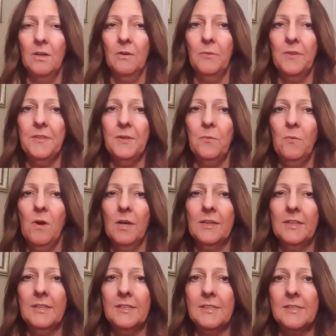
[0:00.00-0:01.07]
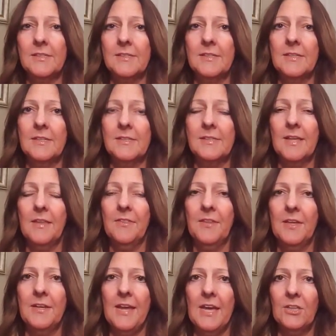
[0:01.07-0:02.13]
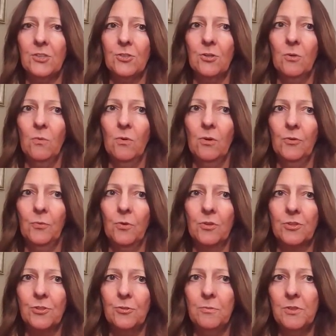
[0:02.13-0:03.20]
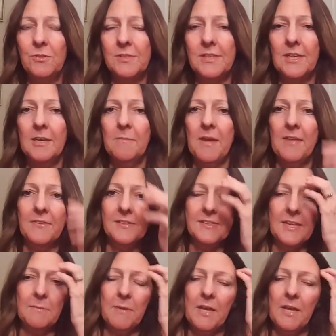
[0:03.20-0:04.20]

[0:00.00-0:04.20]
within walking distance of the National World War II Museum and the St.